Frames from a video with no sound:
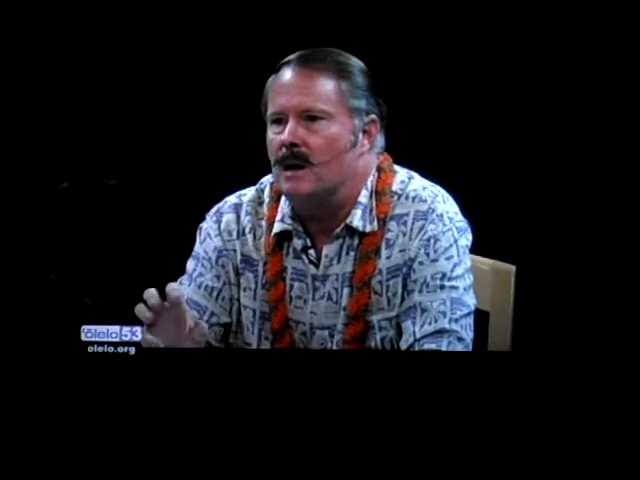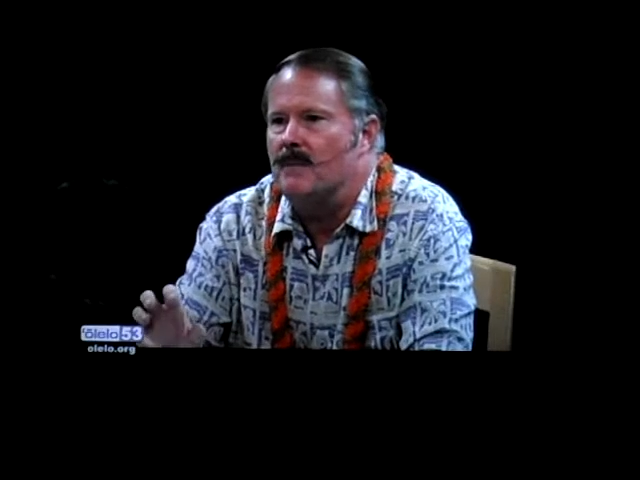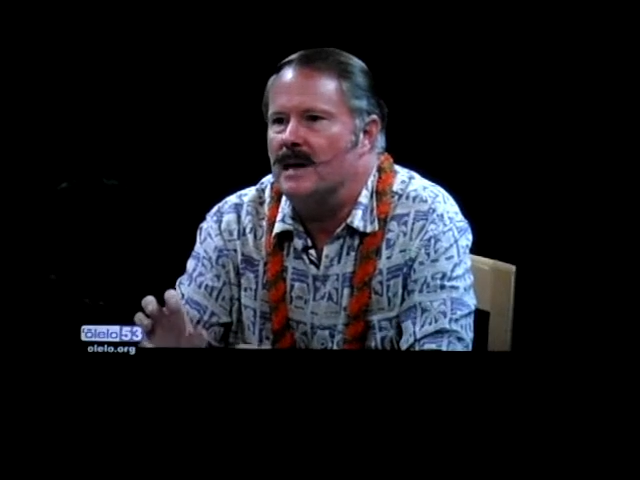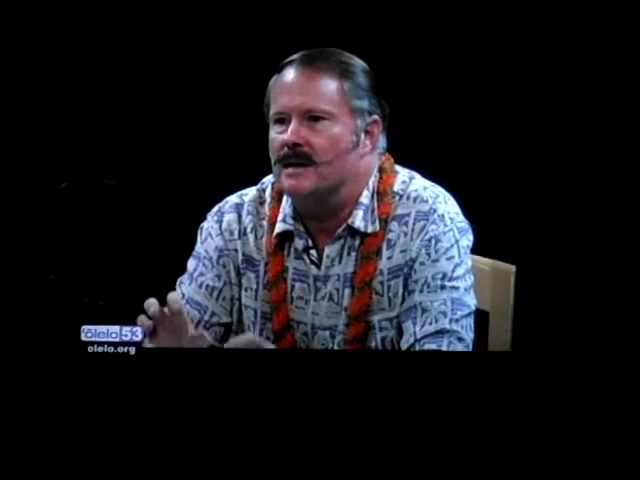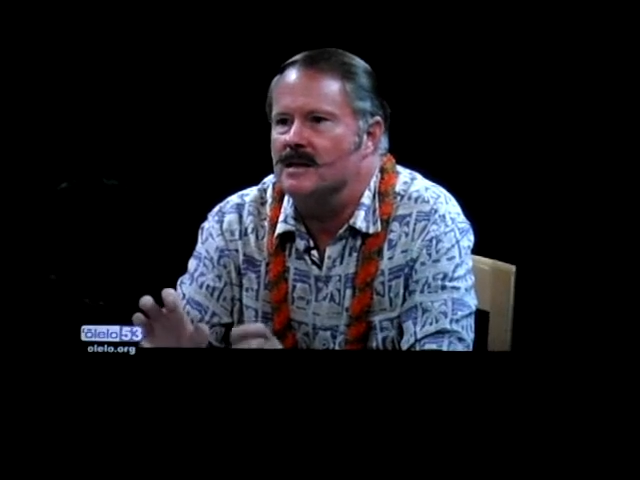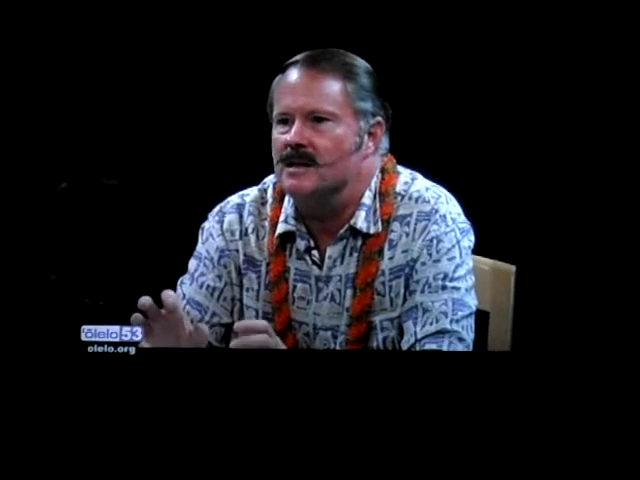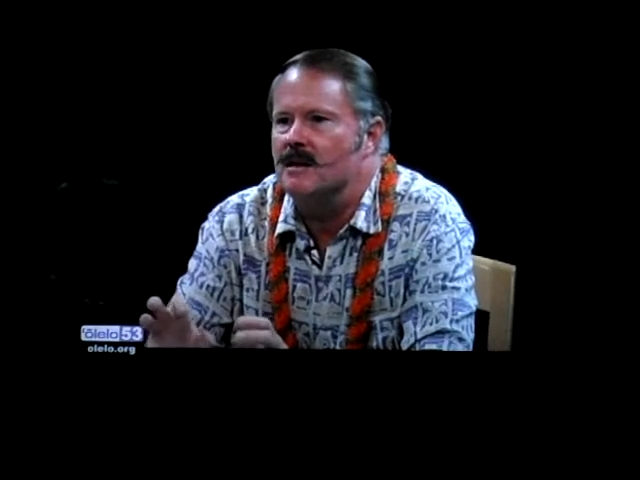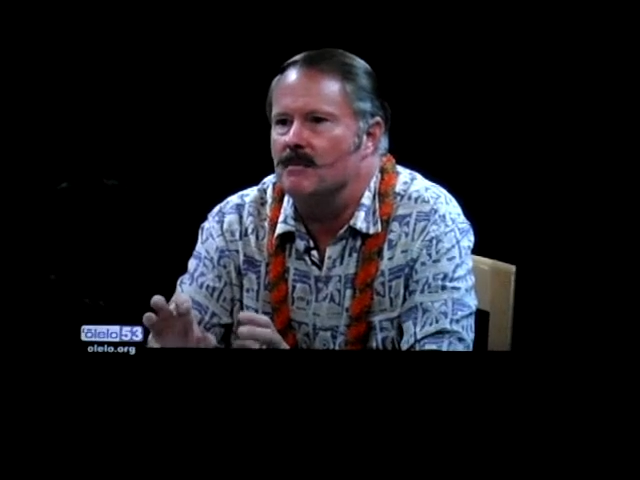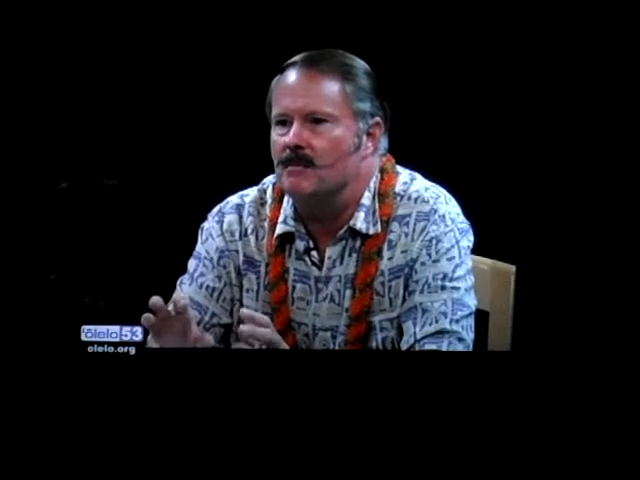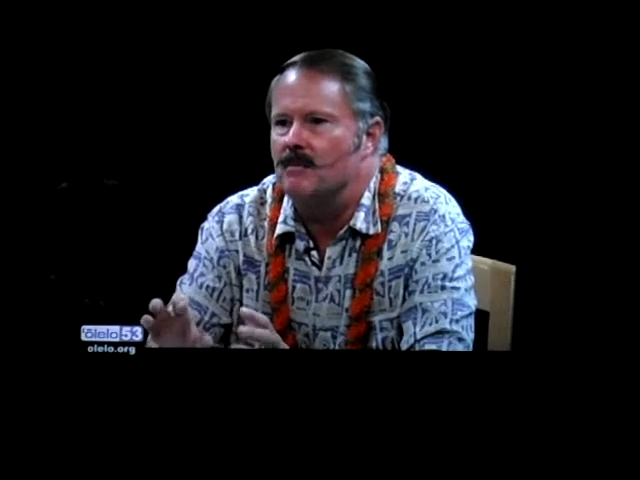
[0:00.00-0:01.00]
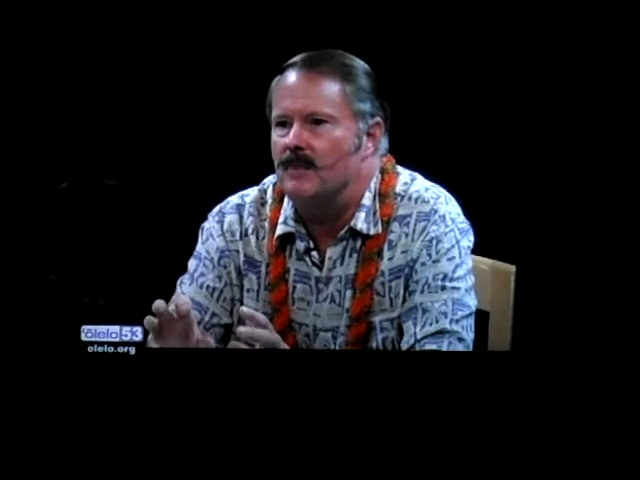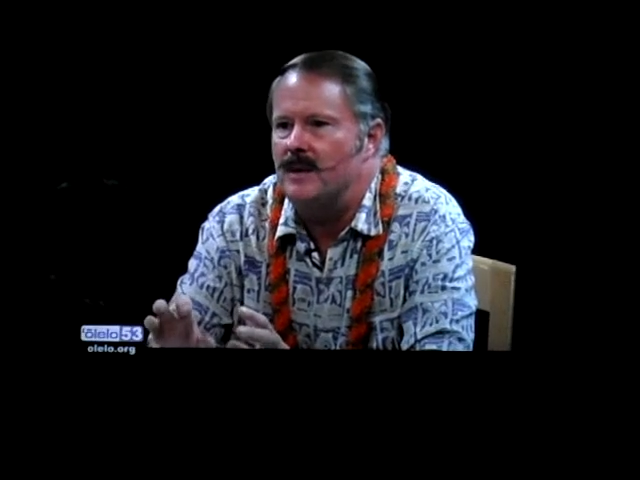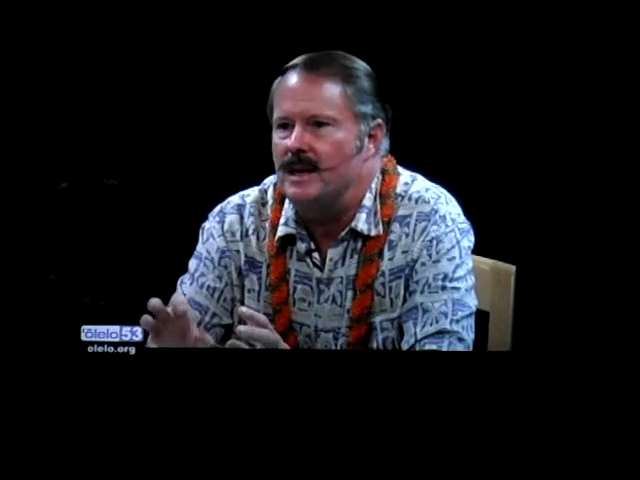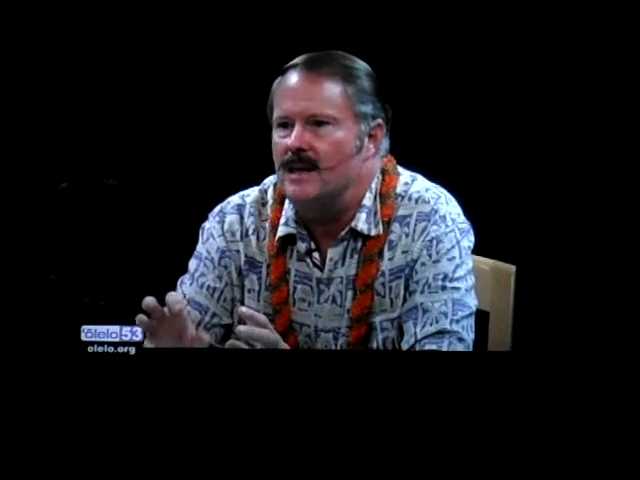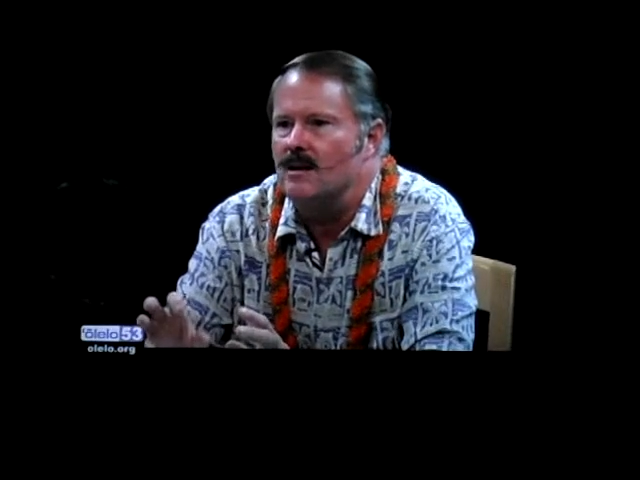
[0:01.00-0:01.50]
by making some
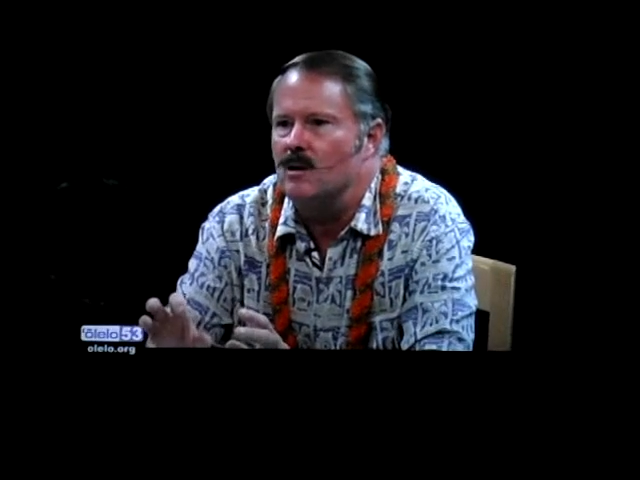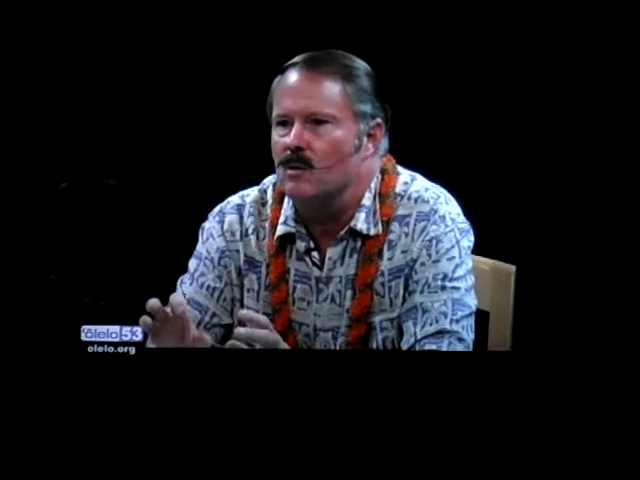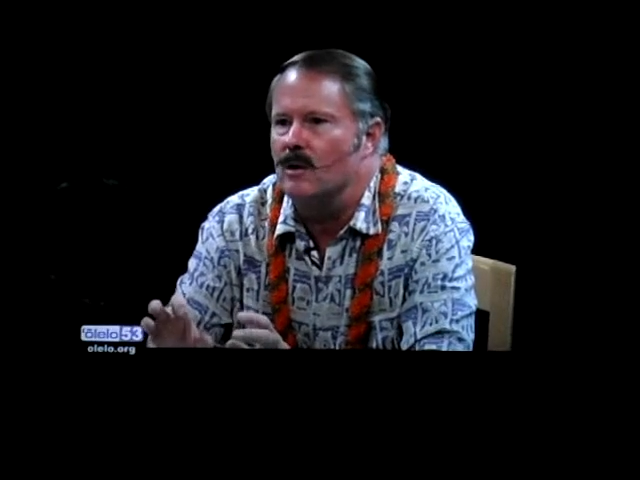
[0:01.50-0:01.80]
deal